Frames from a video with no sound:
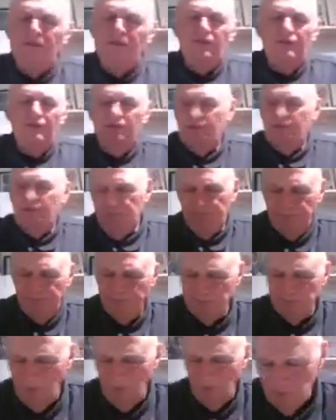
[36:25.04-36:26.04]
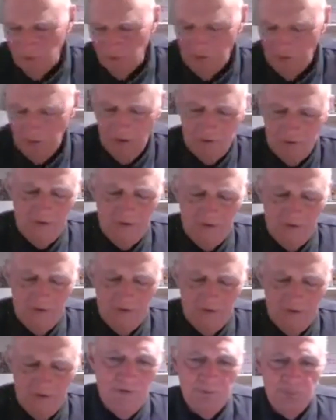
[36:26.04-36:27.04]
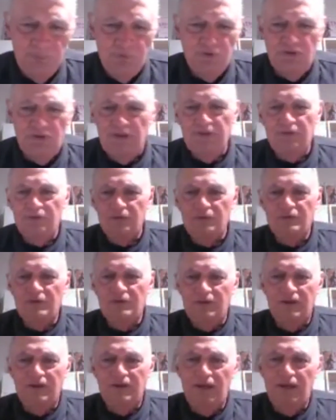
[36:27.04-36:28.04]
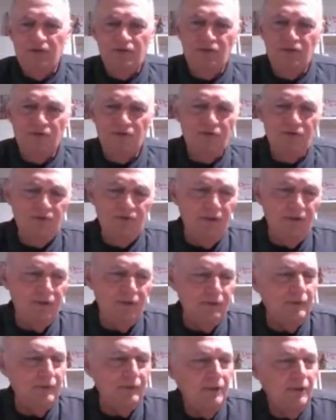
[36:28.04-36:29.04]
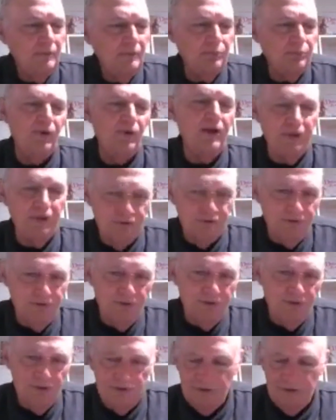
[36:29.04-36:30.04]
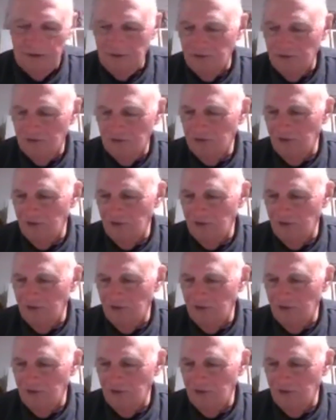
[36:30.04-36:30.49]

other, inductees and presenters and guests, prior inductees.